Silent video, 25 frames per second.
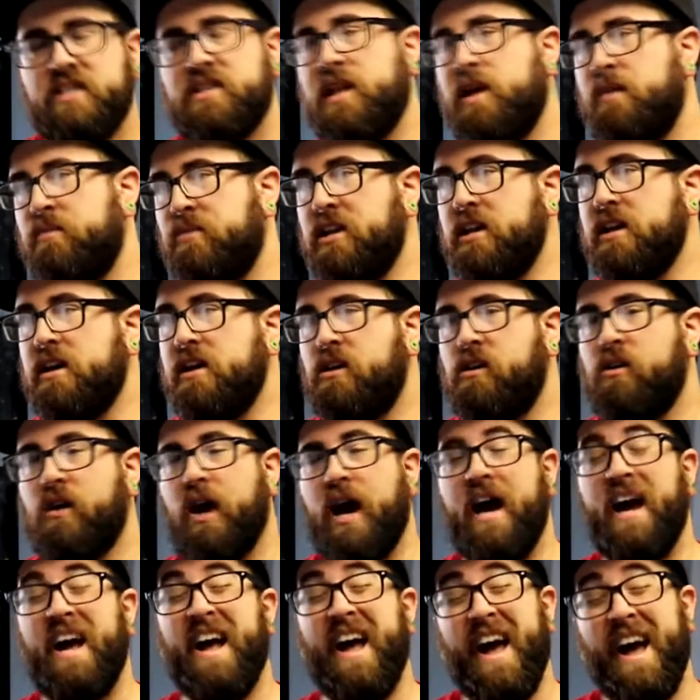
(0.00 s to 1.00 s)
let me know.
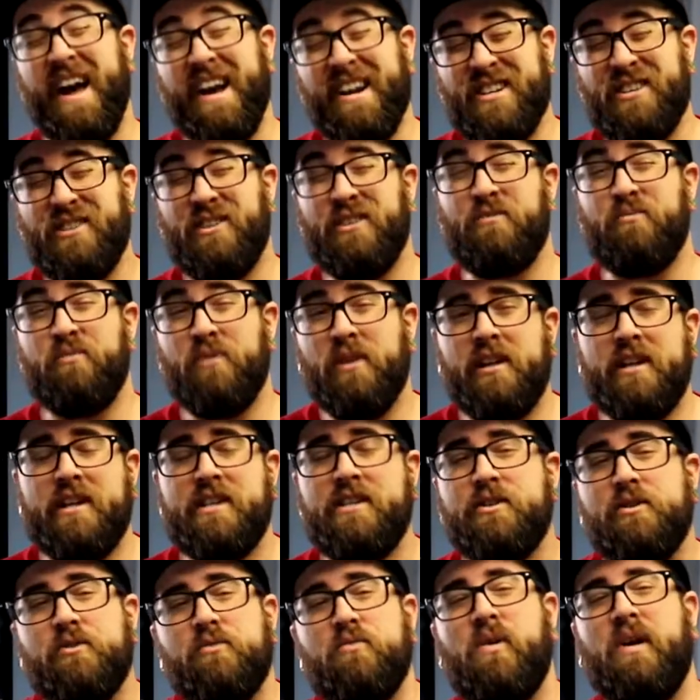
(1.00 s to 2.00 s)
I actually really
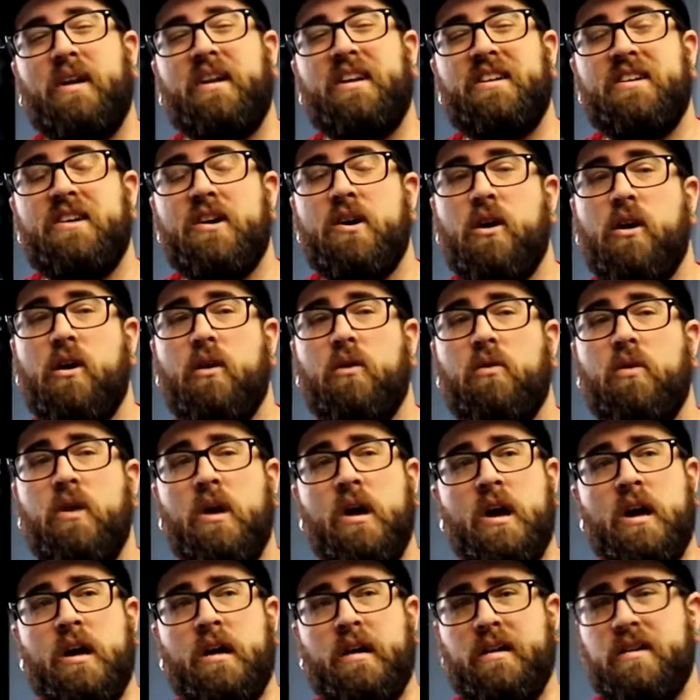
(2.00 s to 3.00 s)
do want to know
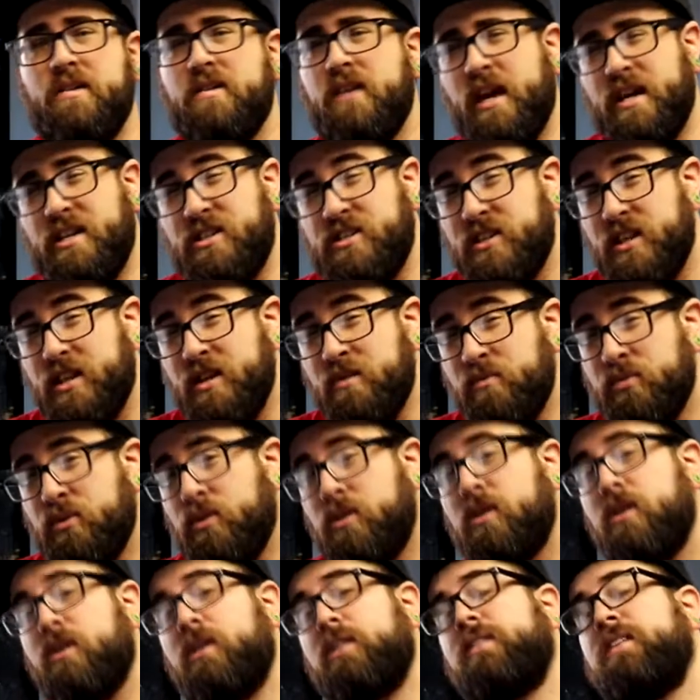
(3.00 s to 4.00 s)
you guys'
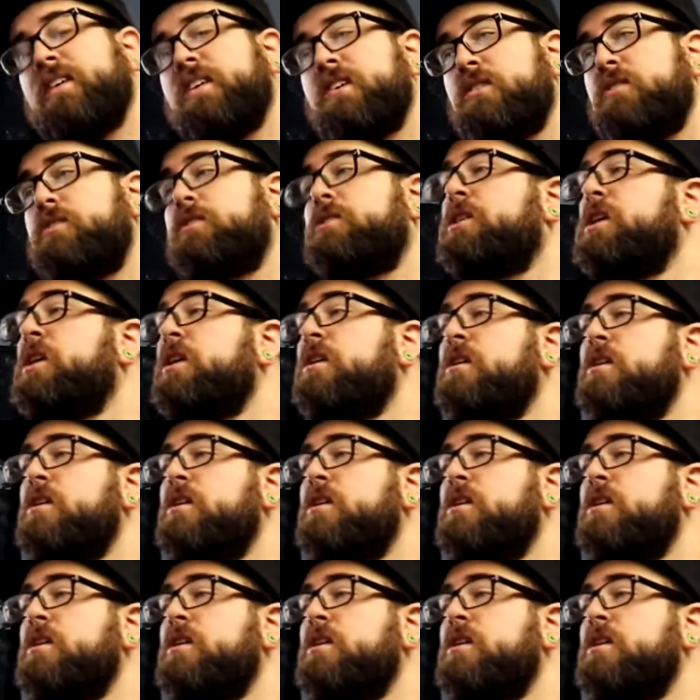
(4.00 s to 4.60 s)
input on this